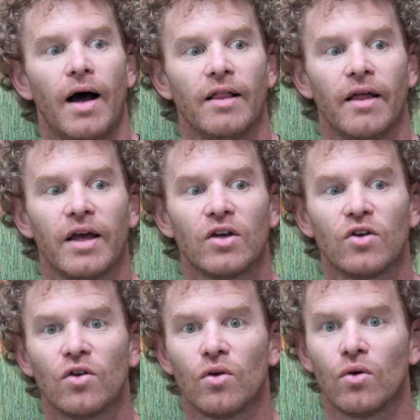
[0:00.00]
I
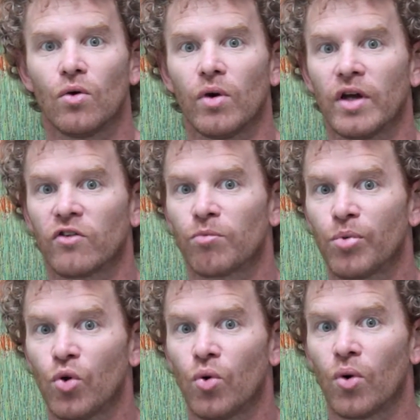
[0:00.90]
like to
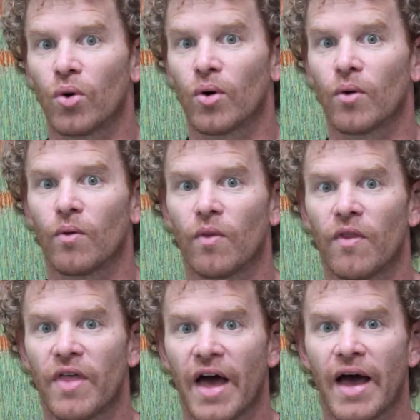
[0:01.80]
explore
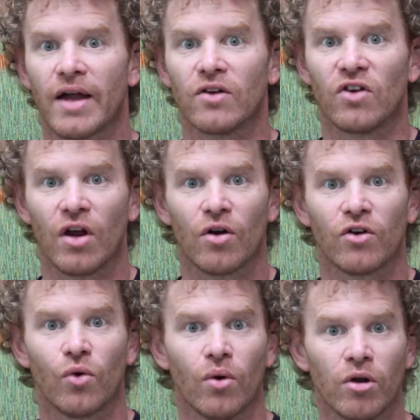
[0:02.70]
that
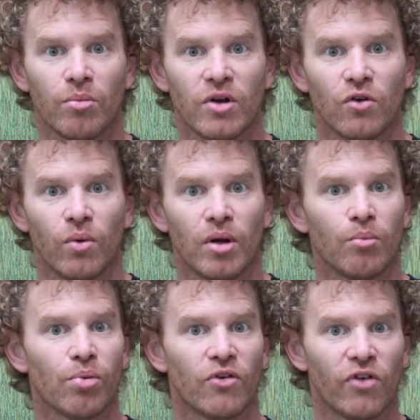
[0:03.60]
territory
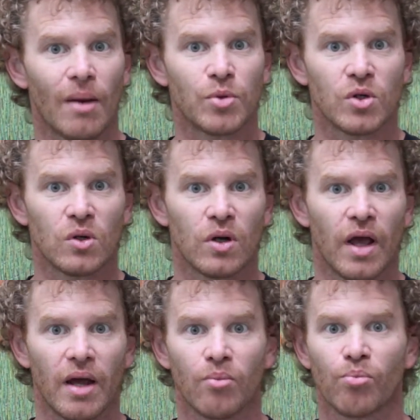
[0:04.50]
between perception
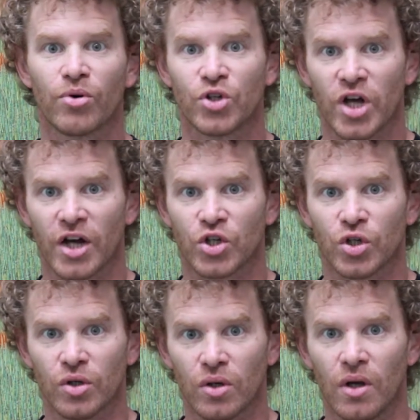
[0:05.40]
and
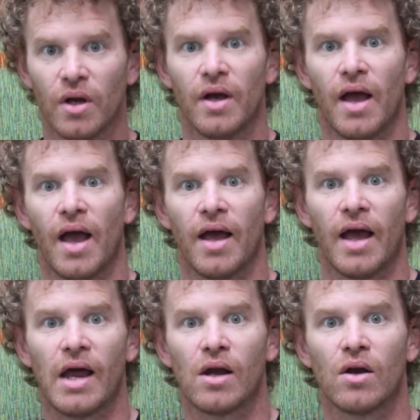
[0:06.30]
projection
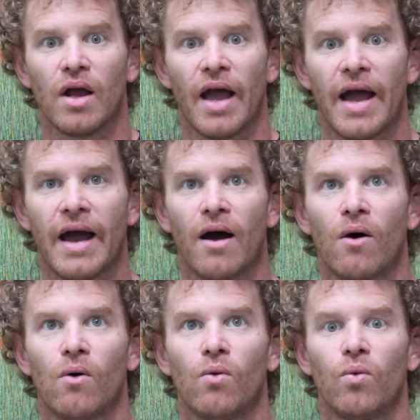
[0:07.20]
and
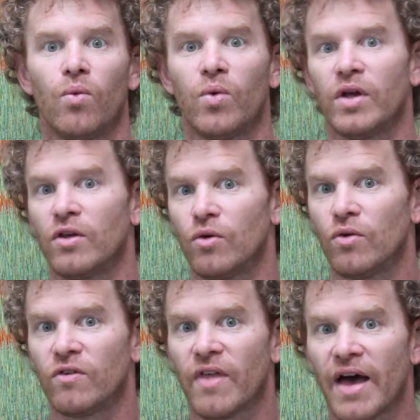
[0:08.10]
how we
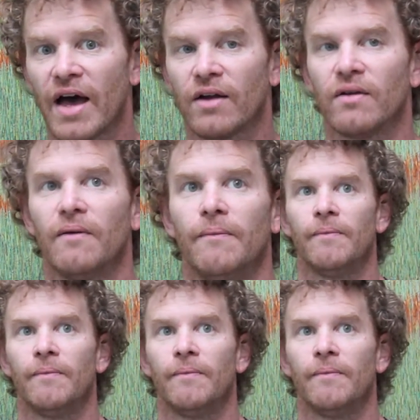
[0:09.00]
use that.